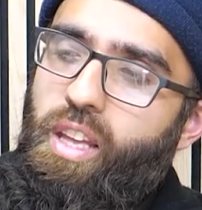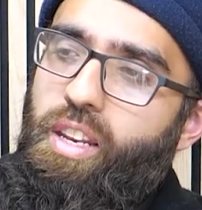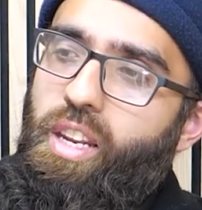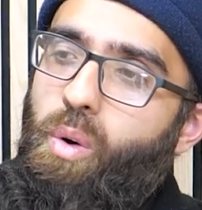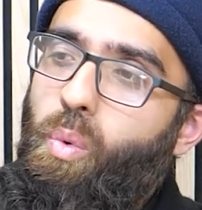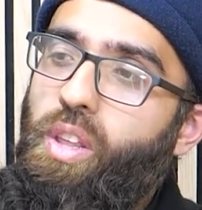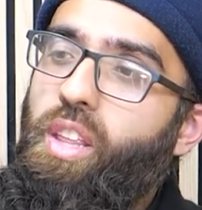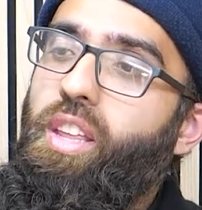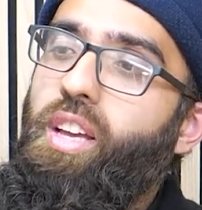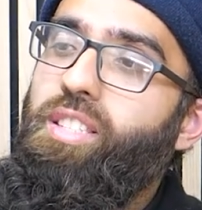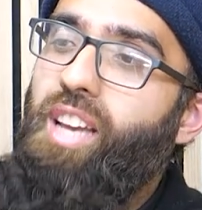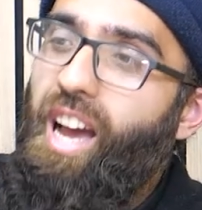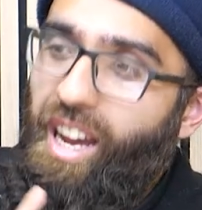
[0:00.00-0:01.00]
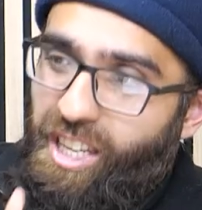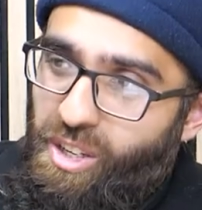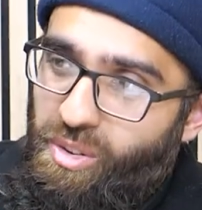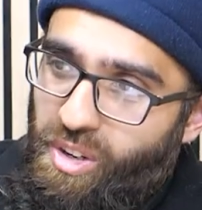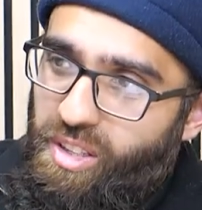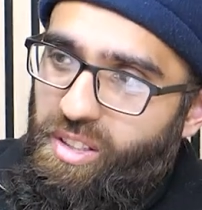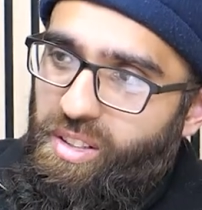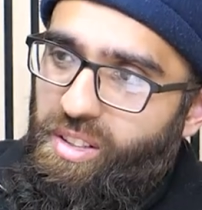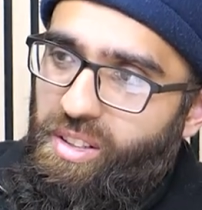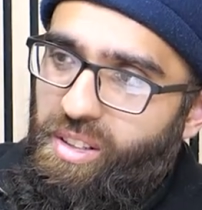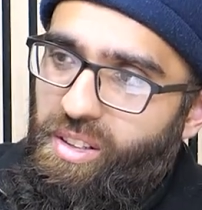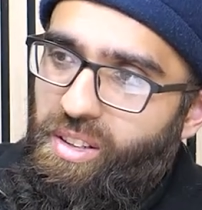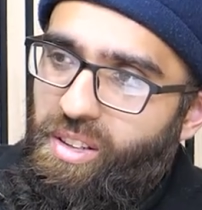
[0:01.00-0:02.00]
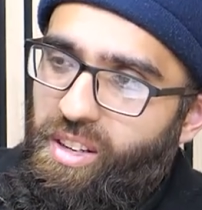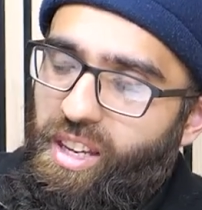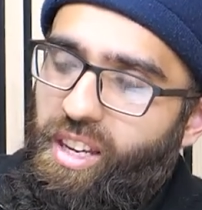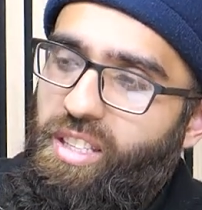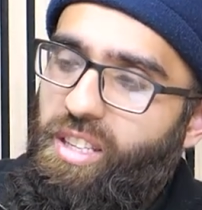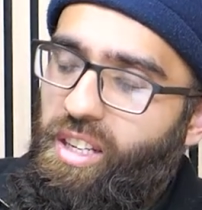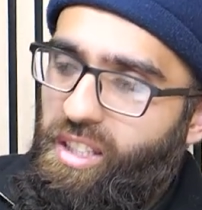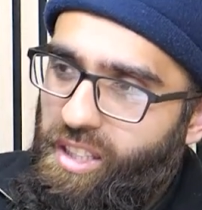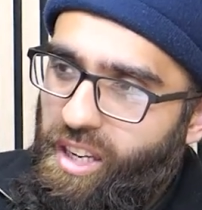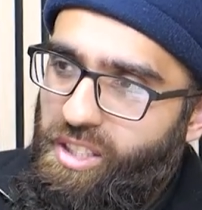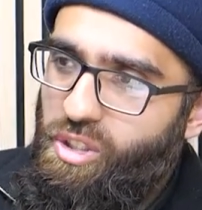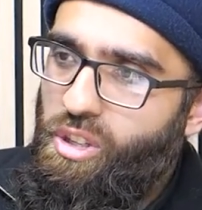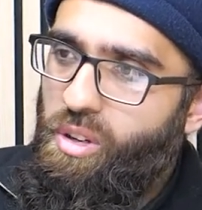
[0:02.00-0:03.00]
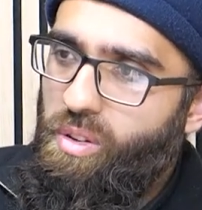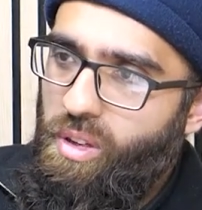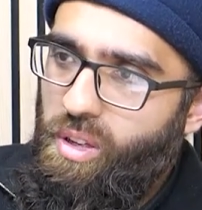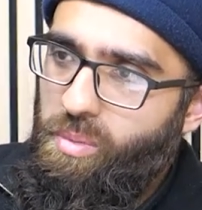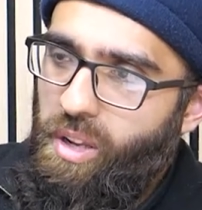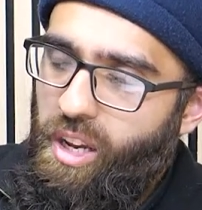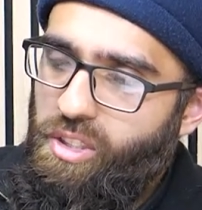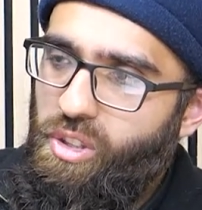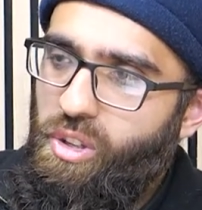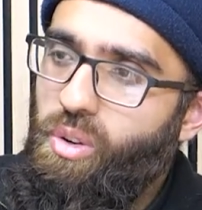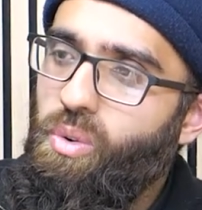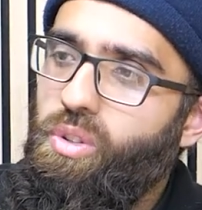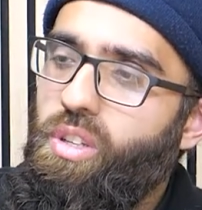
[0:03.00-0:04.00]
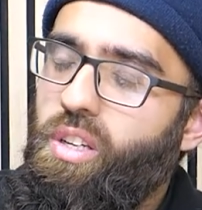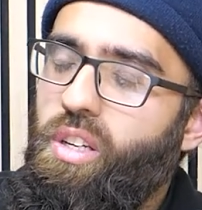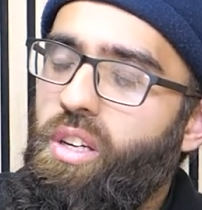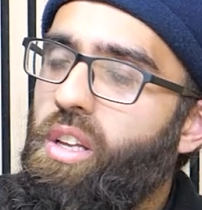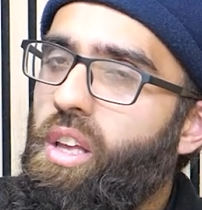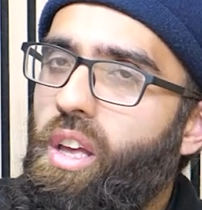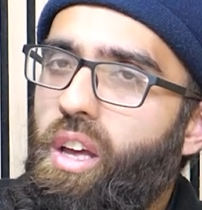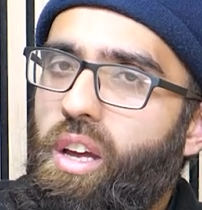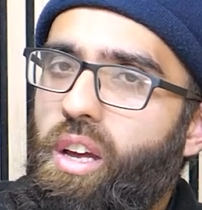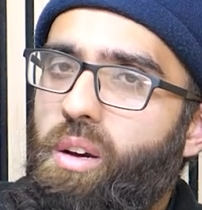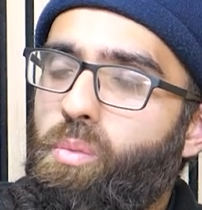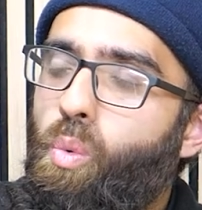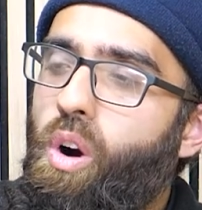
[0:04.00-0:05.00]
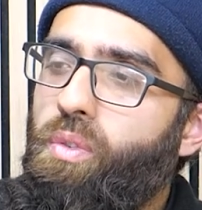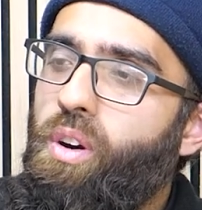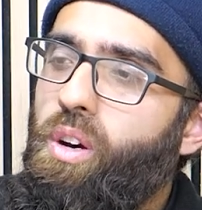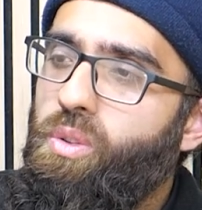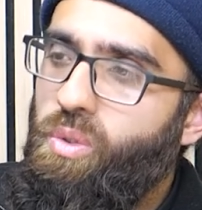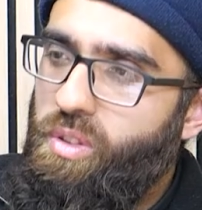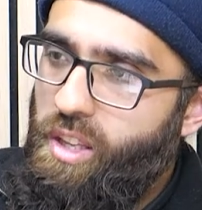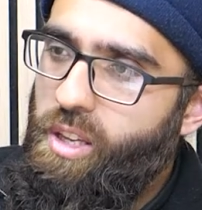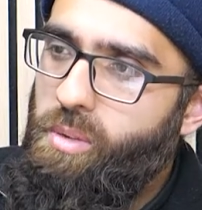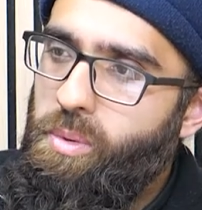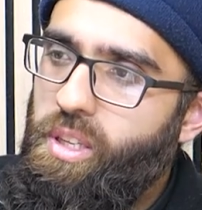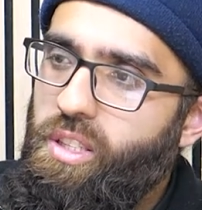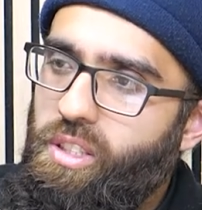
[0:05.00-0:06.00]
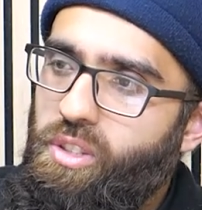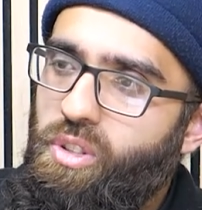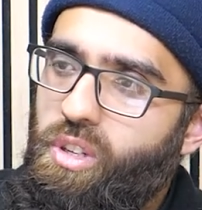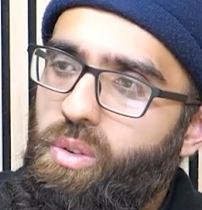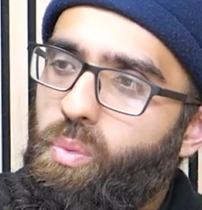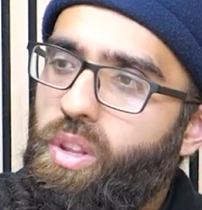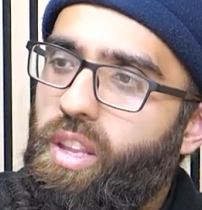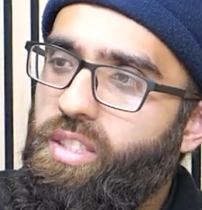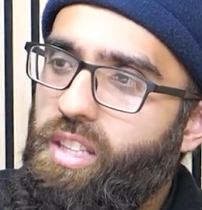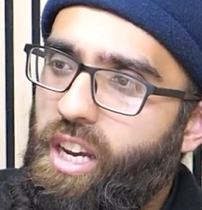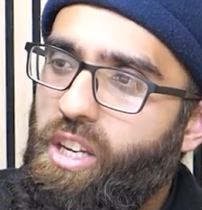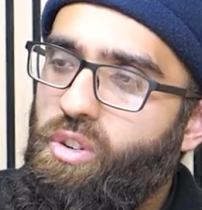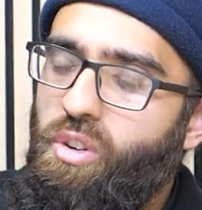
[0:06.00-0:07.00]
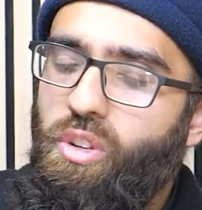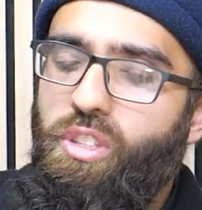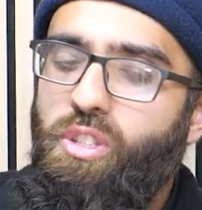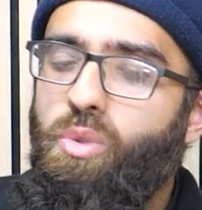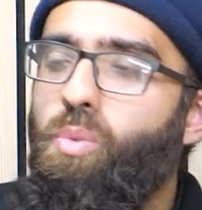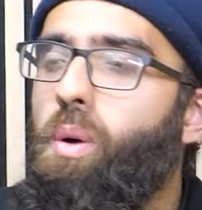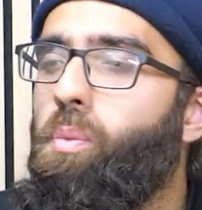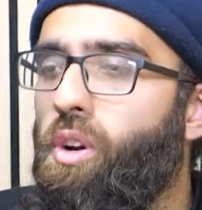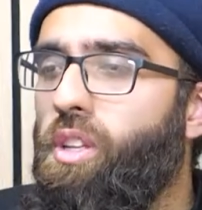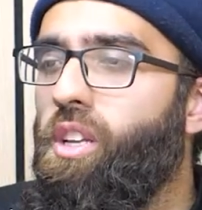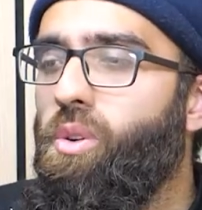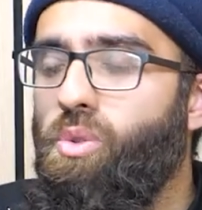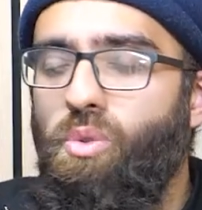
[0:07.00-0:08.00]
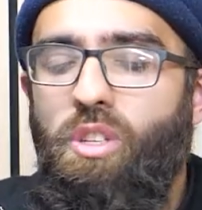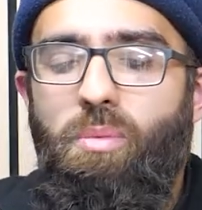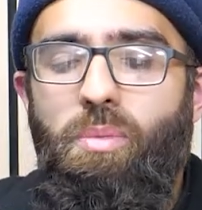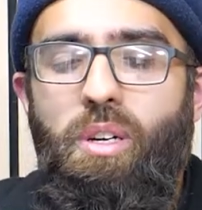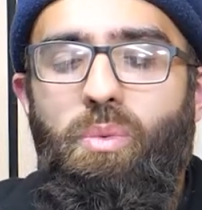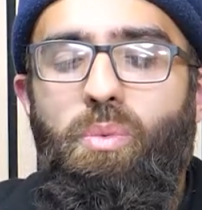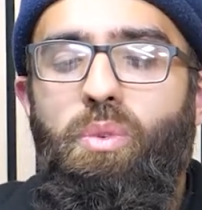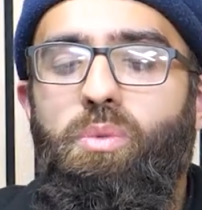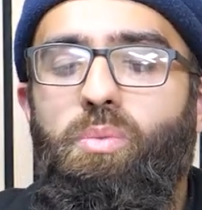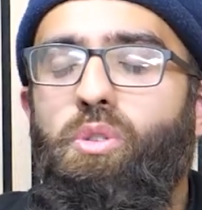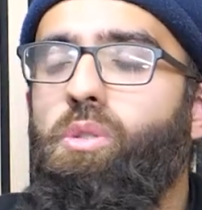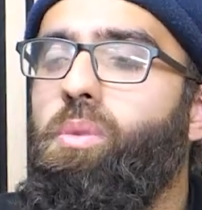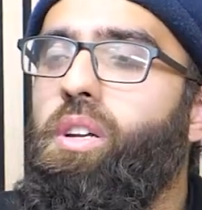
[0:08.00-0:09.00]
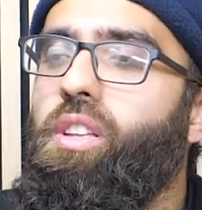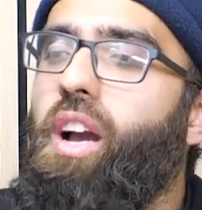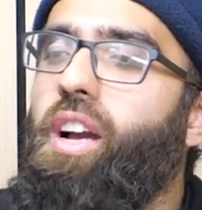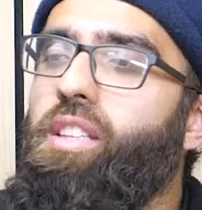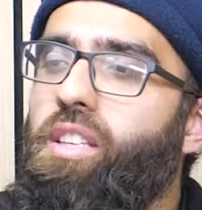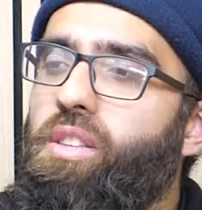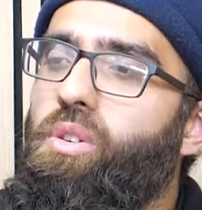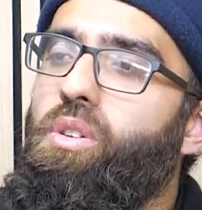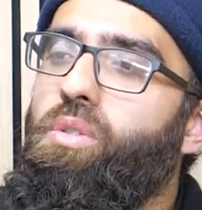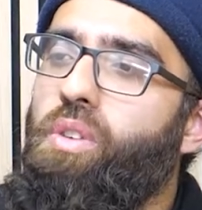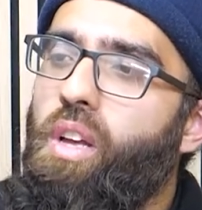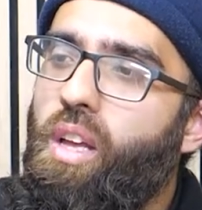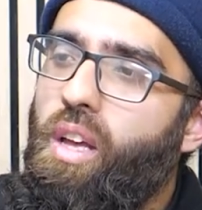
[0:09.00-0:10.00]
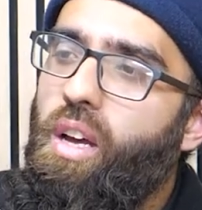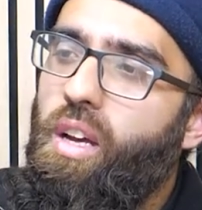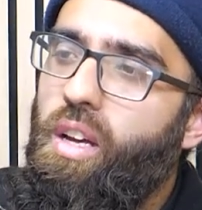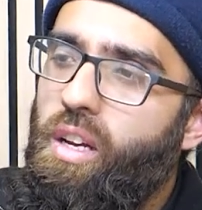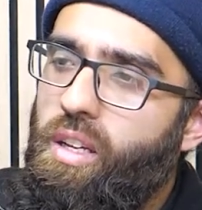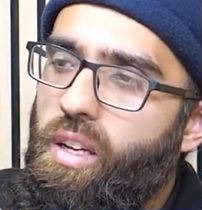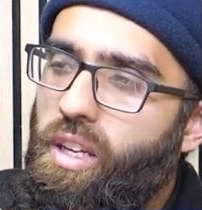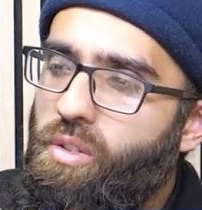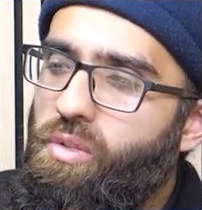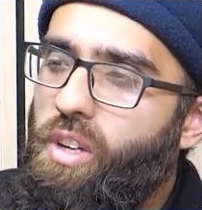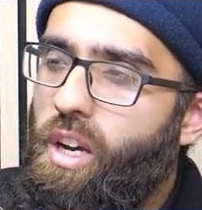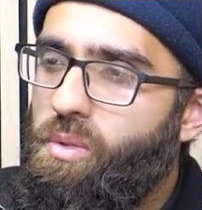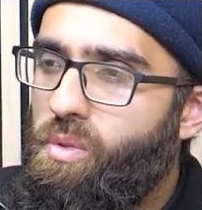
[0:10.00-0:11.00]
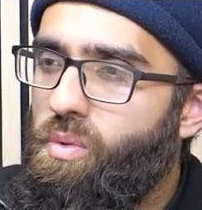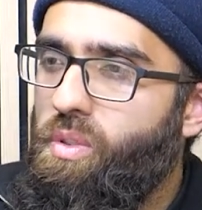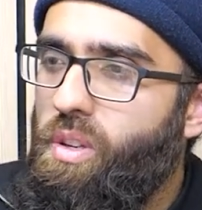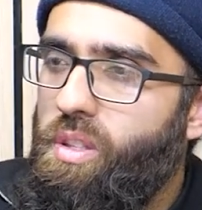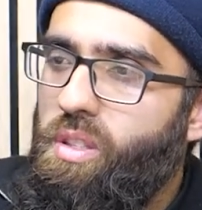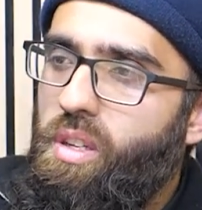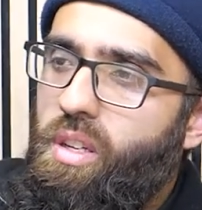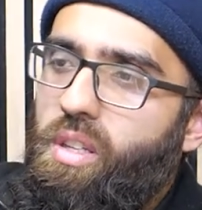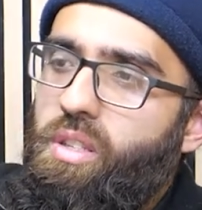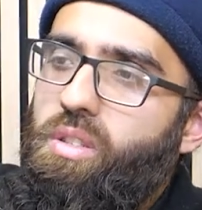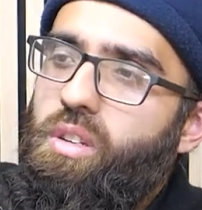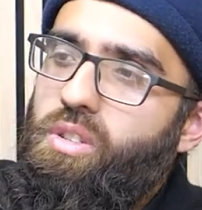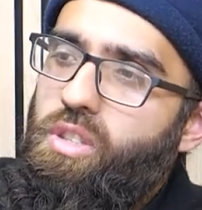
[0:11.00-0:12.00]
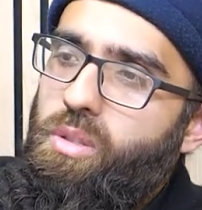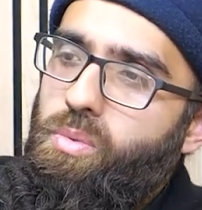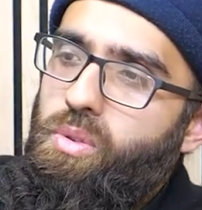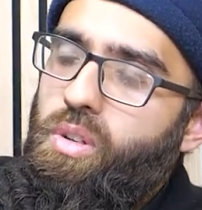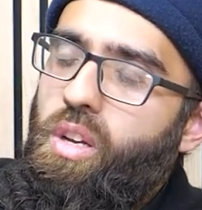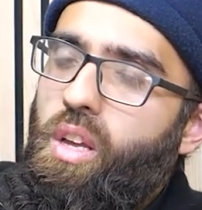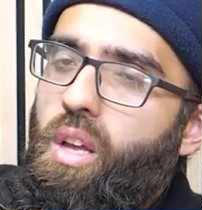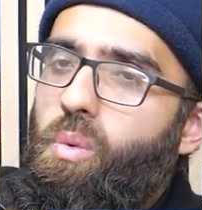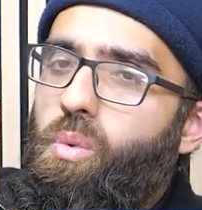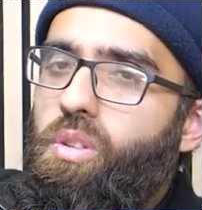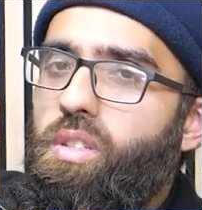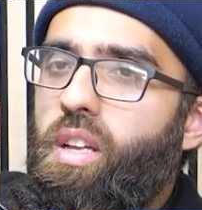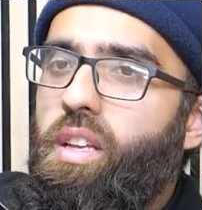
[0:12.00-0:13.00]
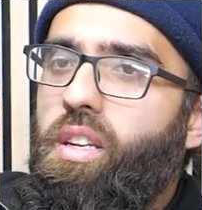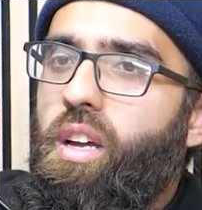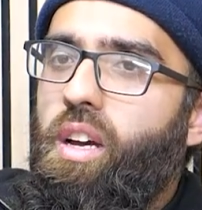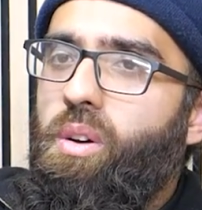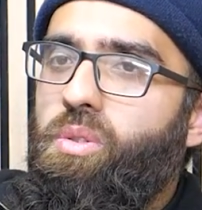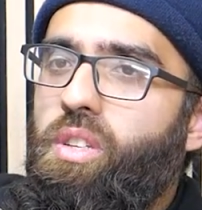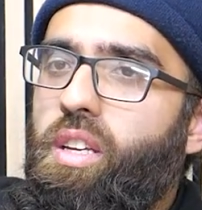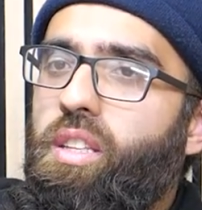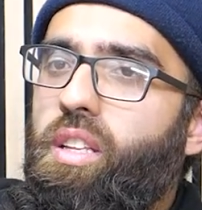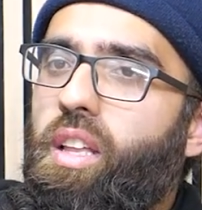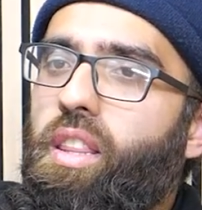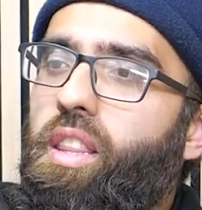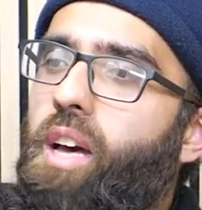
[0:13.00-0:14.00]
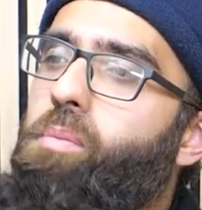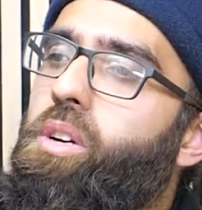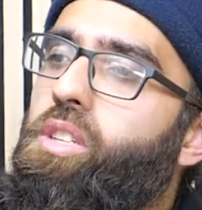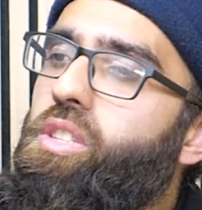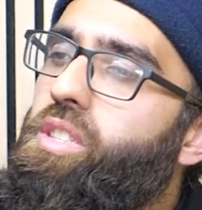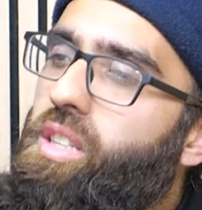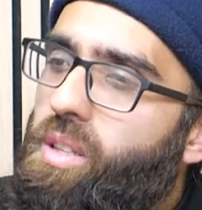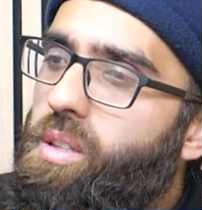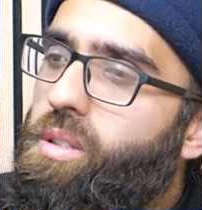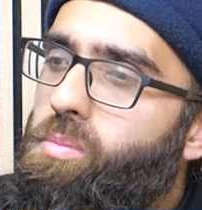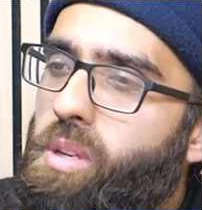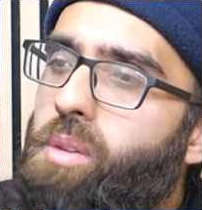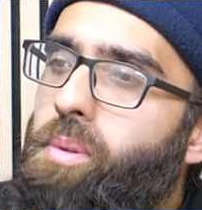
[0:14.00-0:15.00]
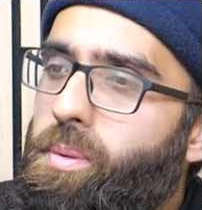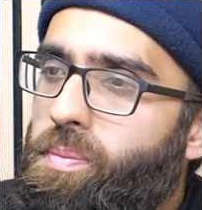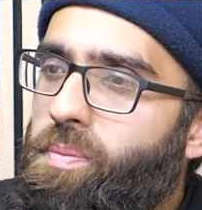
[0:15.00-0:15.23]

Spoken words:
Now, whether that's accurate, like I said, like the Tahsin ibn Hajar or the Muwafaqat al-Dhahabi, etc., whether that's accurate or not, this is my point that I was talking about when we spoke about the hadith of End of Times of Asrar al-Rashid's book, was that I was saying that much is minimum.